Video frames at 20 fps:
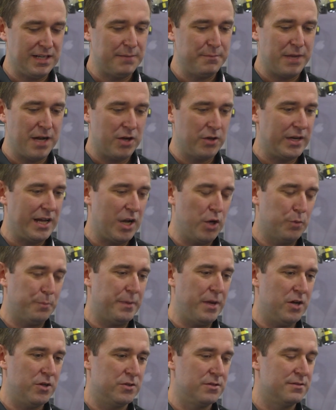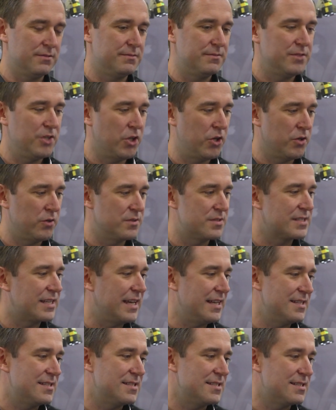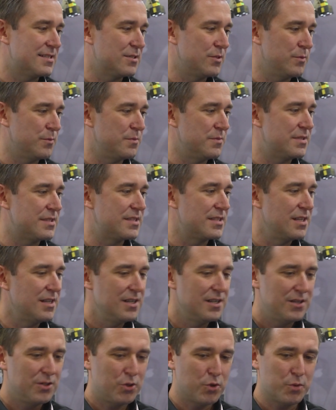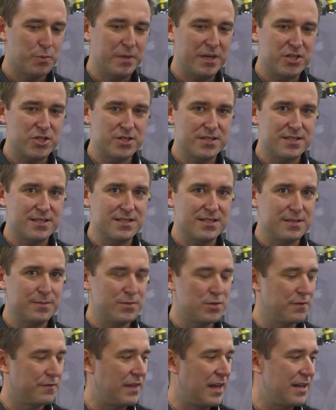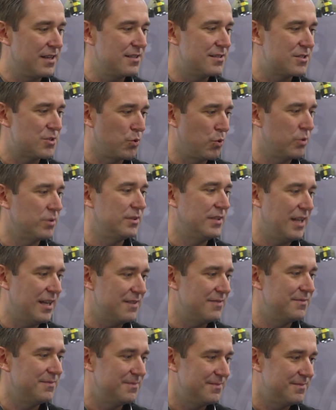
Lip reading: inbound, outbound, scan systems, automation systems of that sort. Yeah.